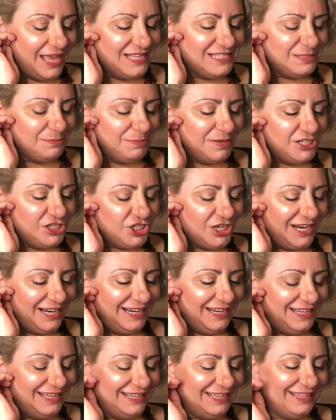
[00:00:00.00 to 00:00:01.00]

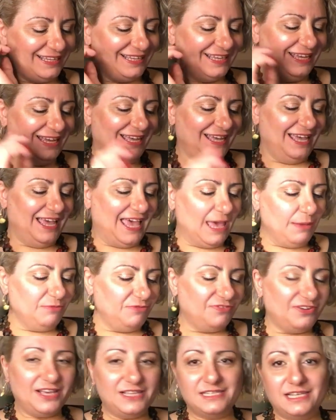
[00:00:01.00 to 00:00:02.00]
especially
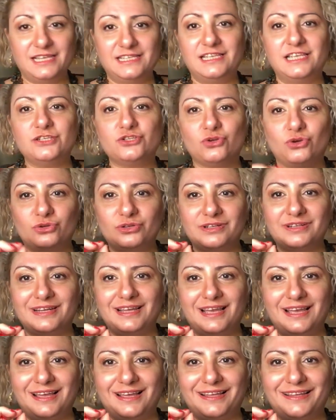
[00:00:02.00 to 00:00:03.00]
emphasizes on
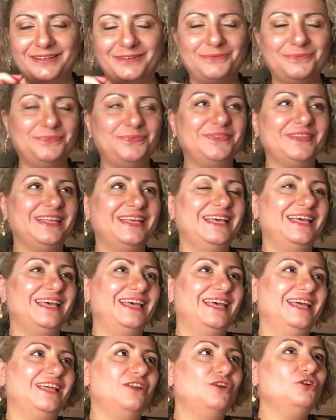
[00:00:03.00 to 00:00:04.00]
um,
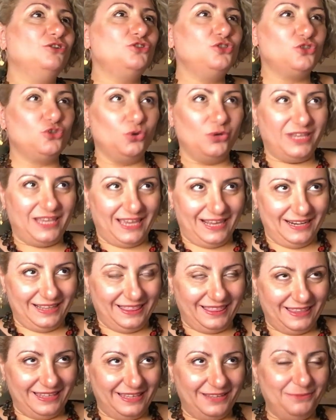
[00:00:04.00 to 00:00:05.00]
not so
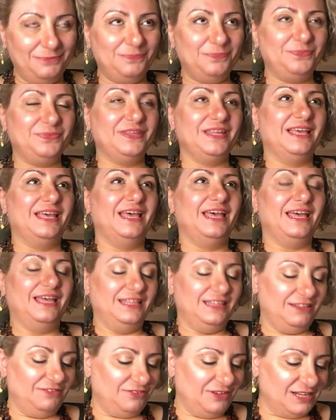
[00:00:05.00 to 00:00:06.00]
healthy
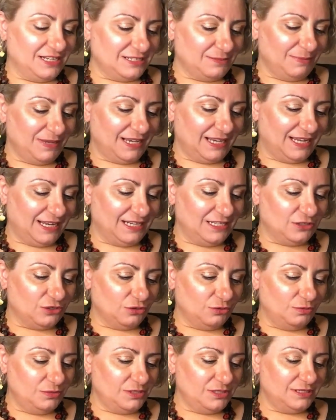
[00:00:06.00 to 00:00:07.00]
and defense
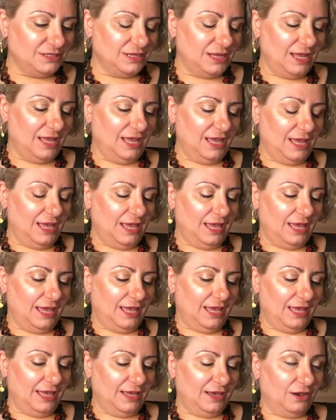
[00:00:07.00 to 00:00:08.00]
mechanisms,
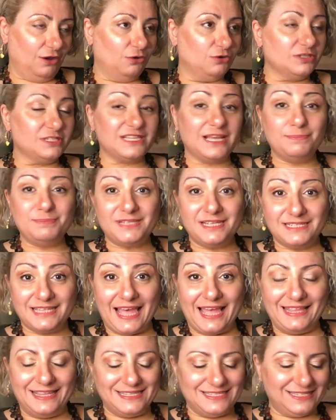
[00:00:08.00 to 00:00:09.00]
uh, on
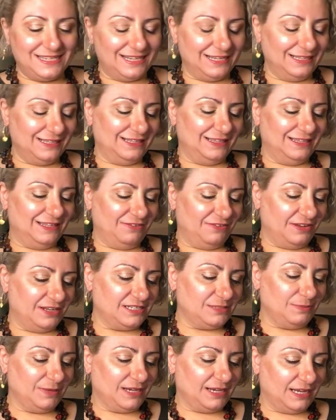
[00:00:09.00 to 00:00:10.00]
subsidizing
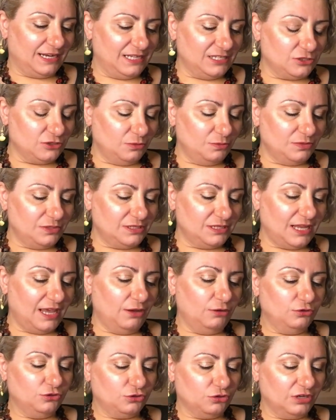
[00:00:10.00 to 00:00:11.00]
defense mechanisms.
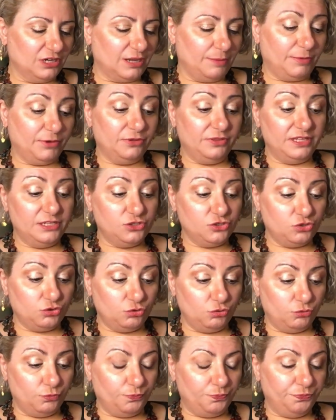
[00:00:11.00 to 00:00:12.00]
I will talk about these
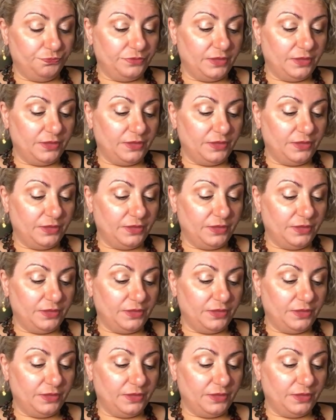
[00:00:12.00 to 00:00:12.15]
too.